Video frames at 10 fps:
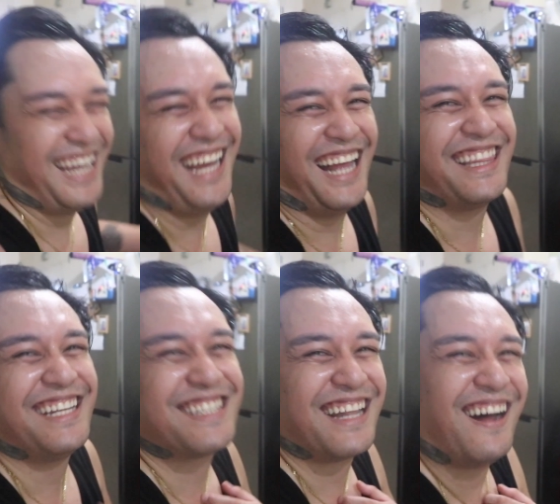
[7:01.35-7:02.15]
health
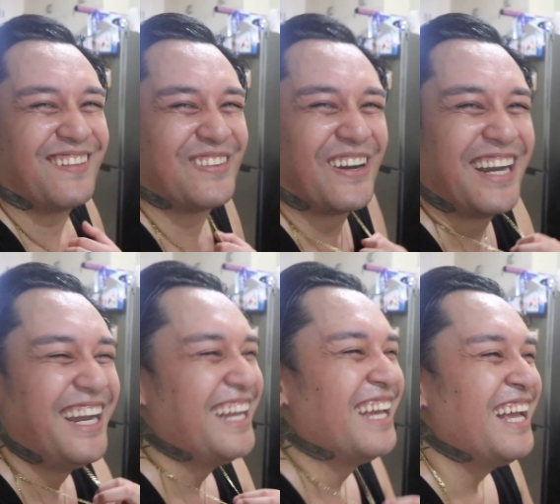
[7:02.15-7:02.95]
instructor,
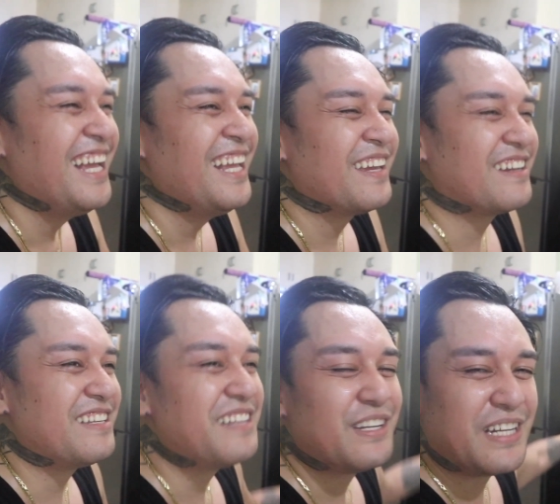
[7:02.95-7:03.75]

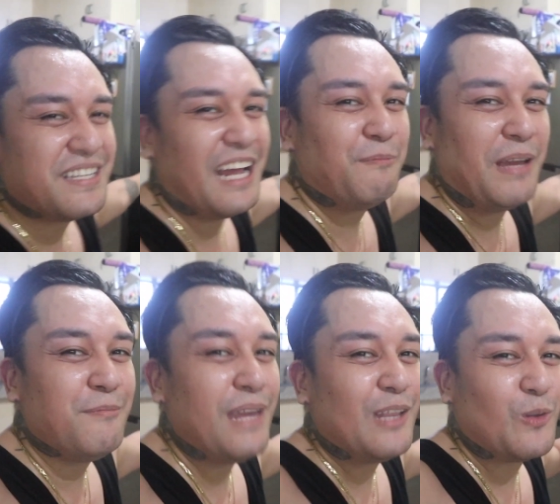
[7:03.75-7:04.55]
because she's
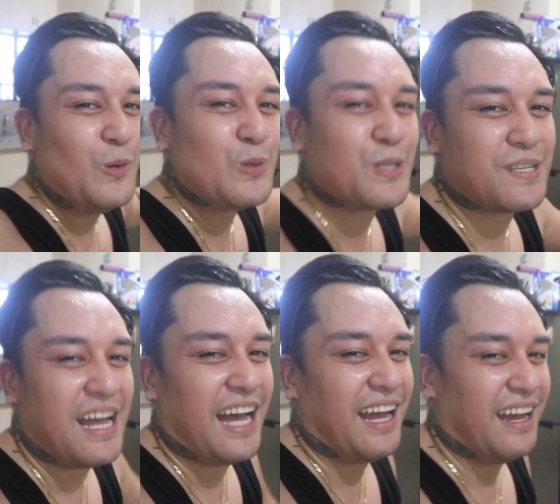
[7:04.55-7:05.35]
helping me to lose
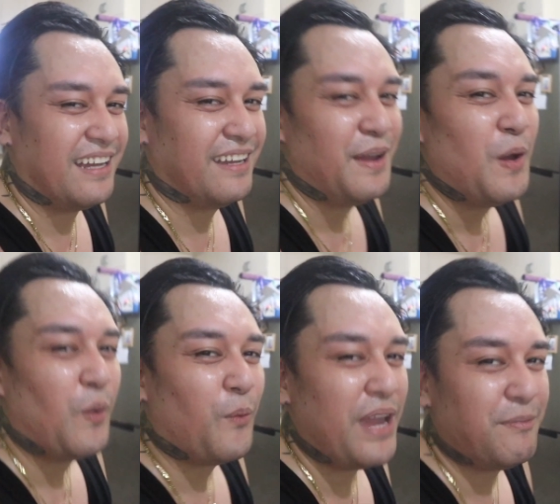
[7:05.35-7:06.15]

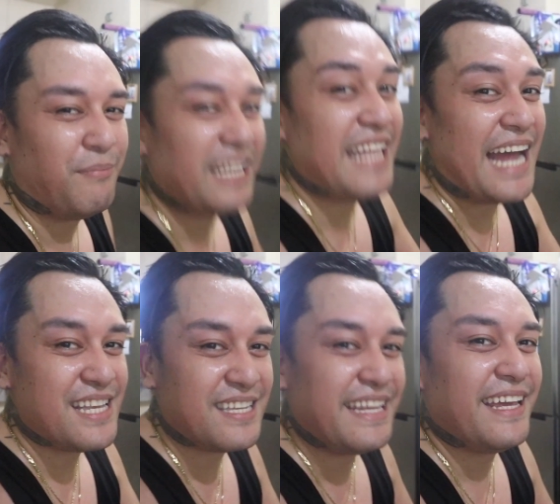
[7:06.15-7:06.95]
weight by
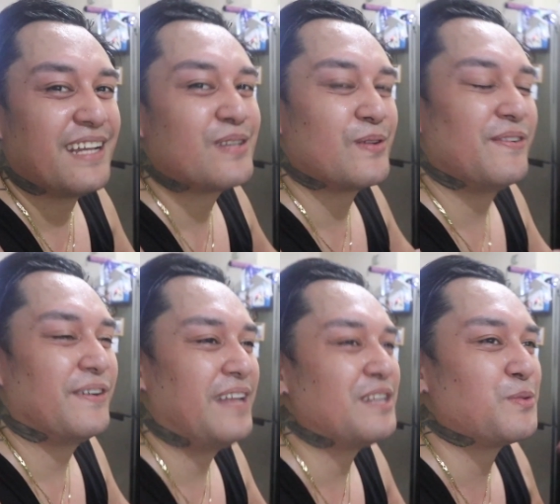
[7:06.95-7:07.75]
dancing.
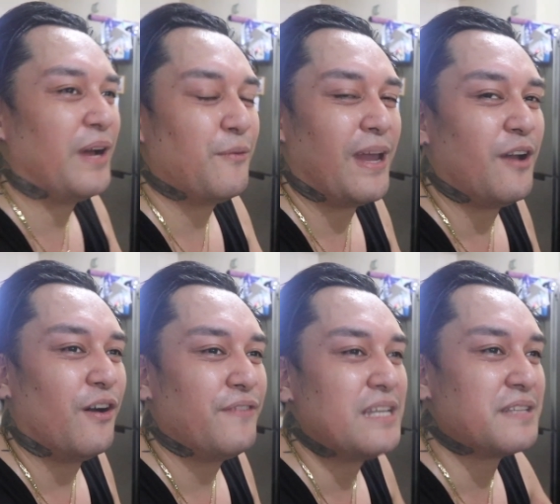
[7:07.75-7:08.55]
So that's one way
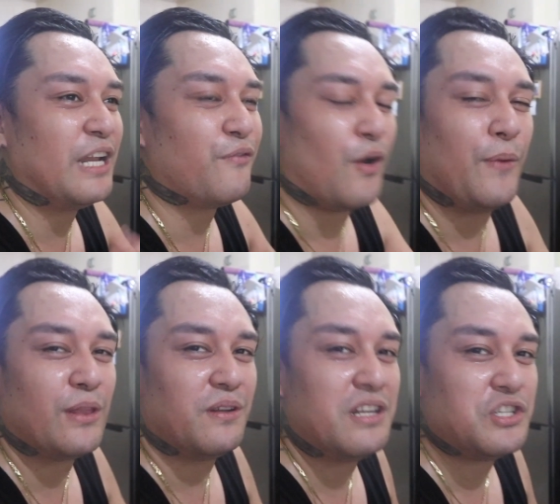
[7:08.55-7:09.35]
of, instead of going
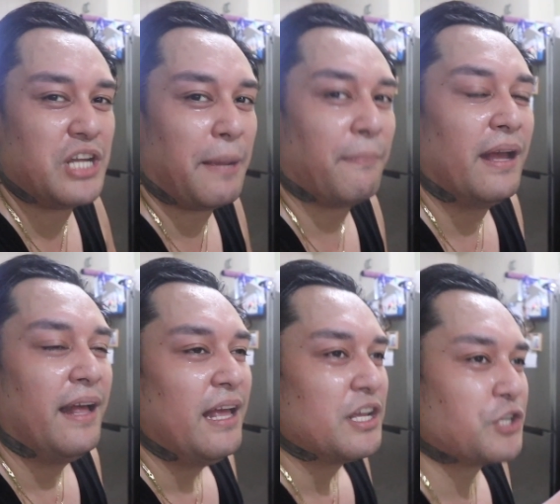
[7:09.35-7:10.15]
to the gym,
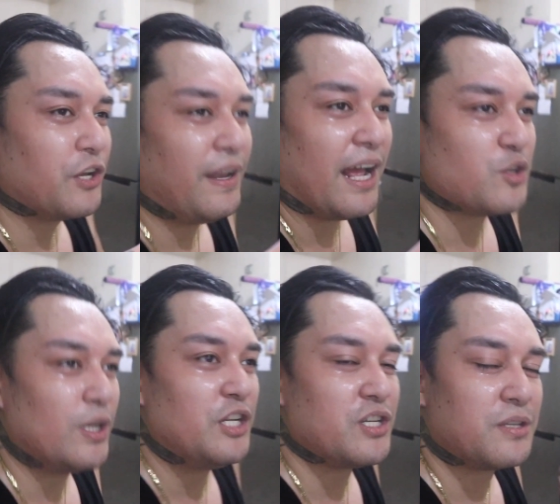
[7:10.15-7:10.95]
she could
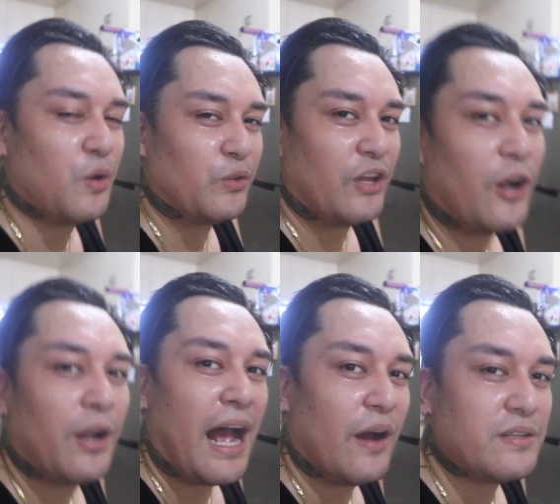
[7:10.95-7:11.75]
actually just go to
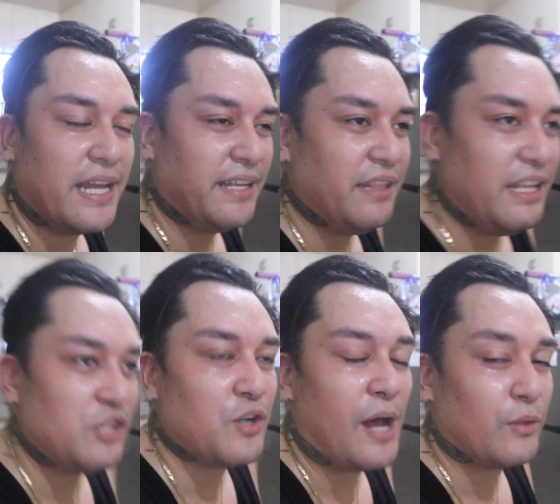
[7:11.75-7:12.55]
your house and then
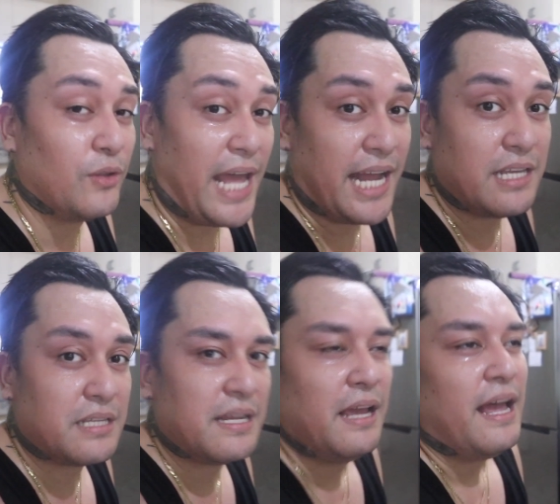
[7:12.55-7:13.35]
teach you how to dance